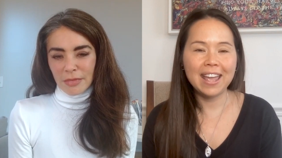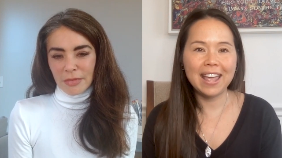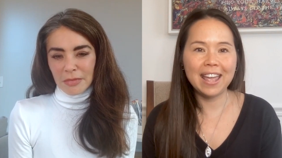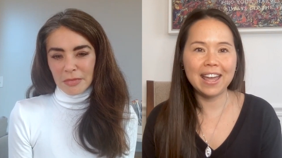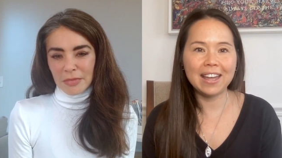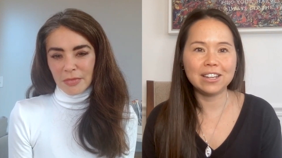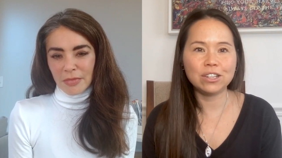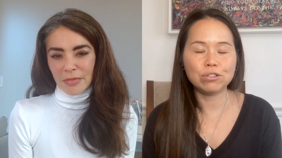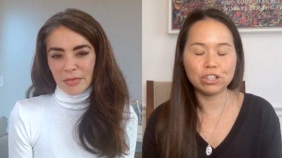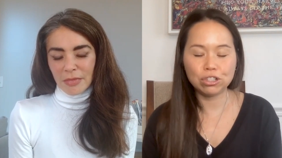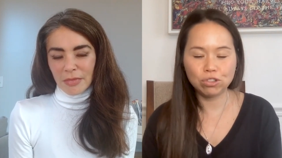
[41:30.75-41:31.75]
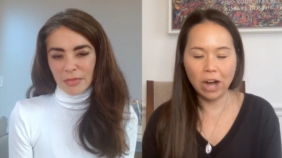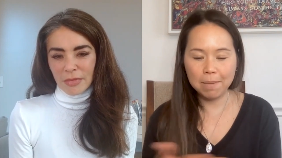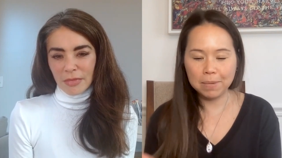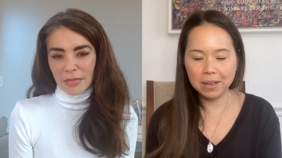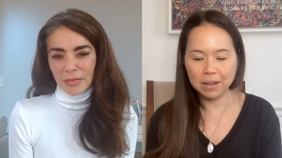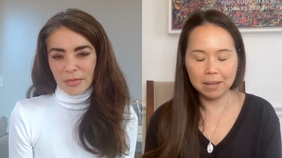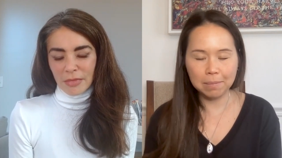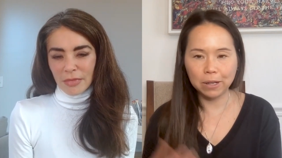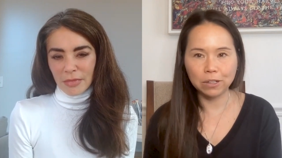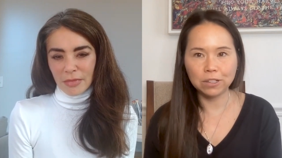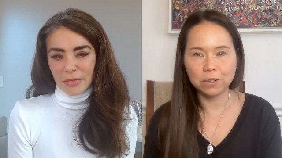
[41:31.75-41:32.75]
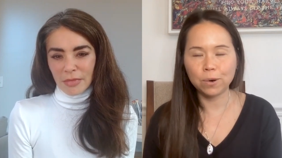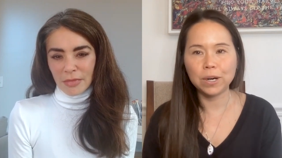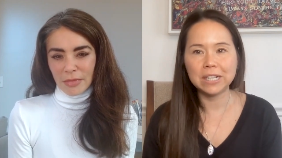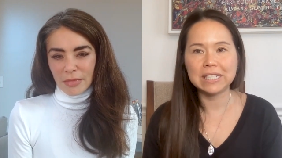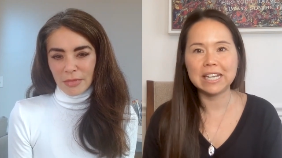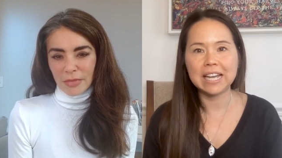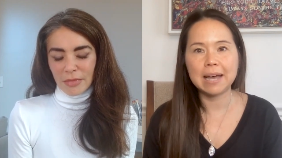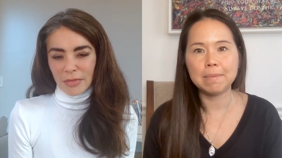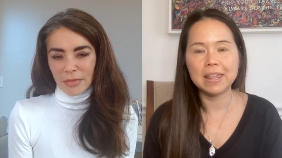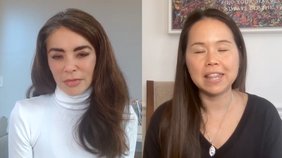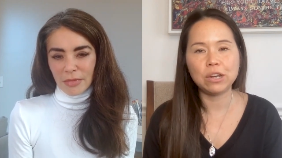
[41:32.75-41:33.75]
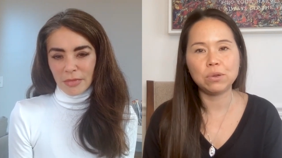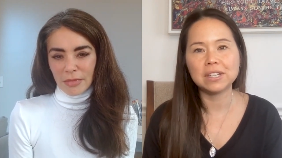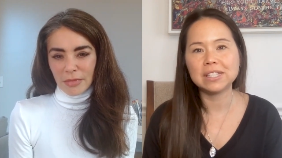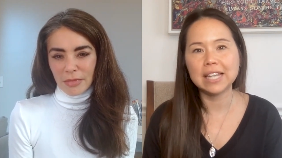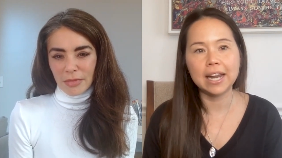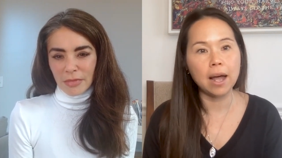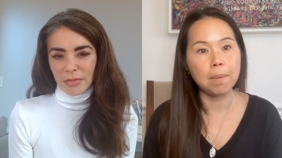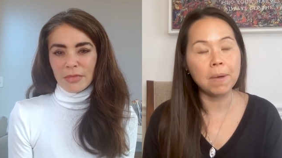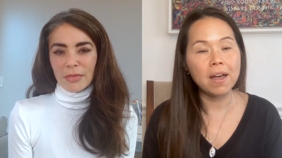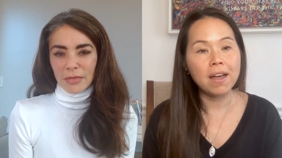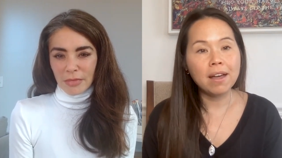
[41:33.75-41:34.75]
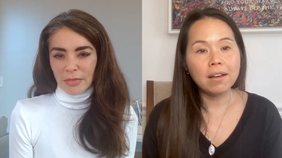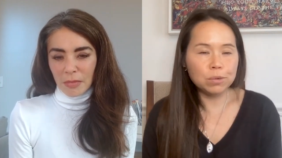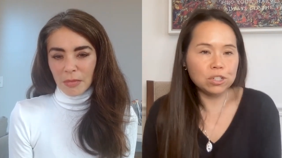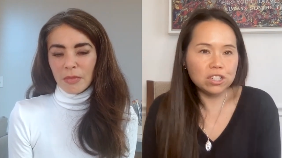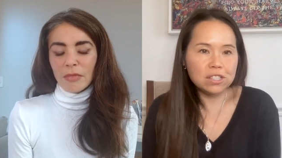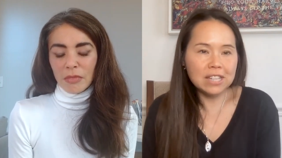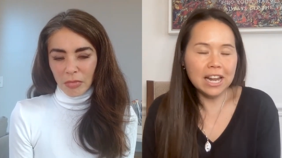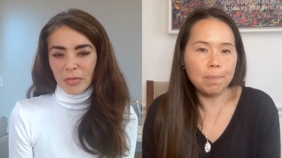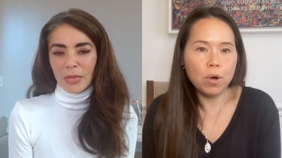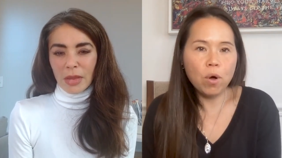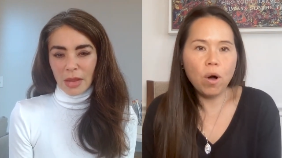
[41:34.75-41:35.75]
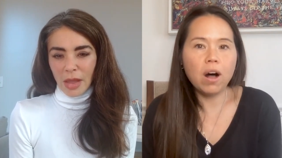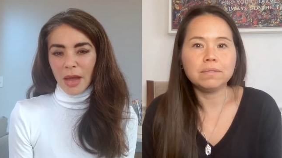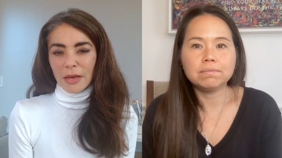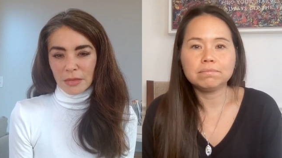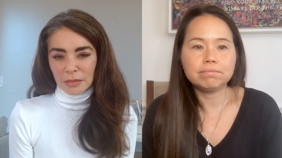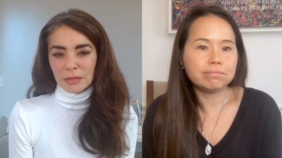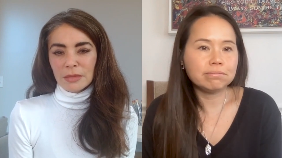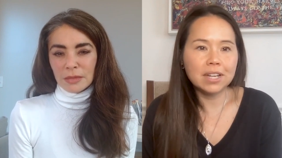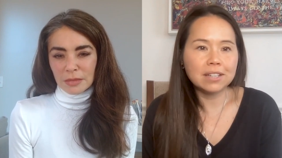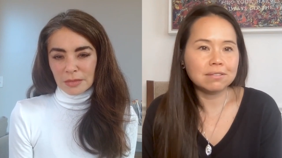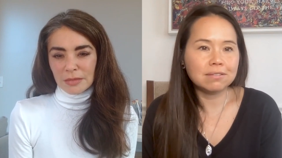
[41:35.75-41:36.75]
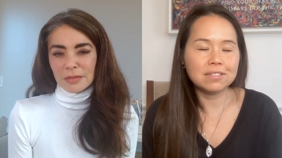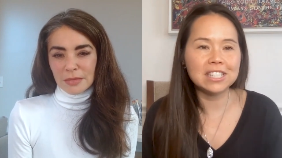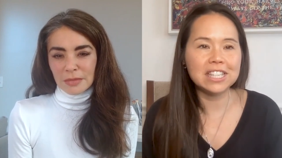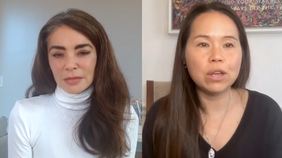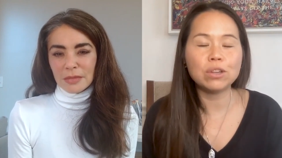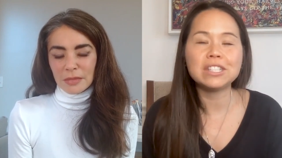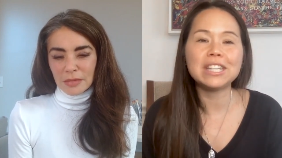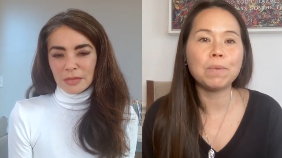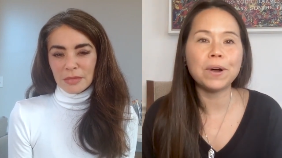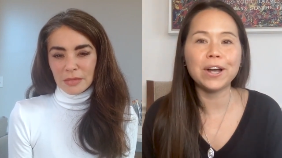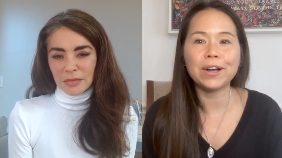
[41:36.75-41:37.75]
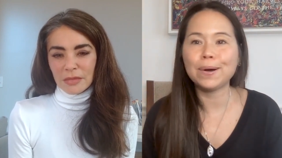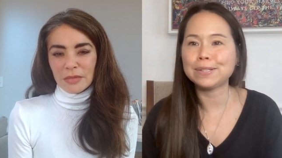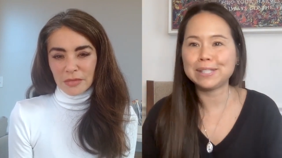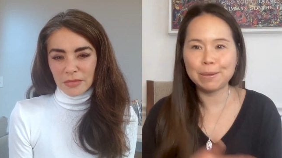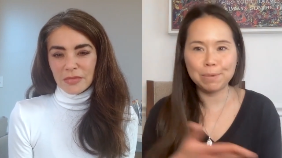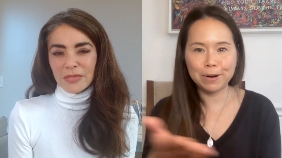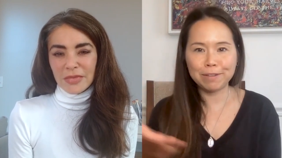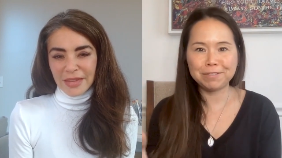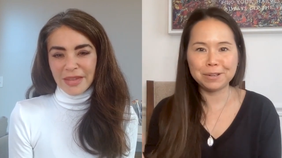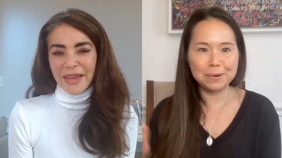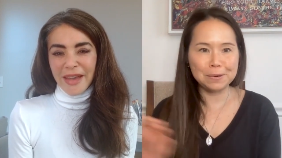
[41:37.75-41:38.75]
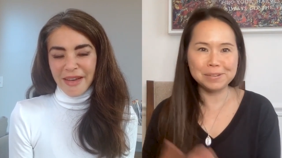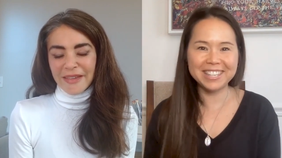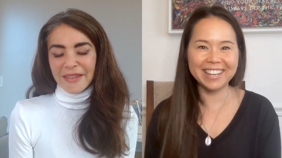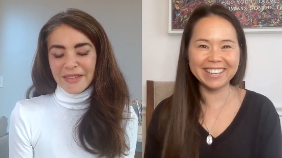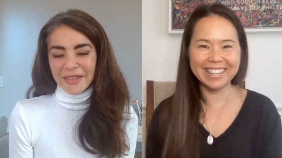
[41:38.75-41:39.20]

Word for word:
Speaker 1: And you just drop me an email or a DM, and then you could set up, we just set up a call and see where it goes, see where it flows. Yeah.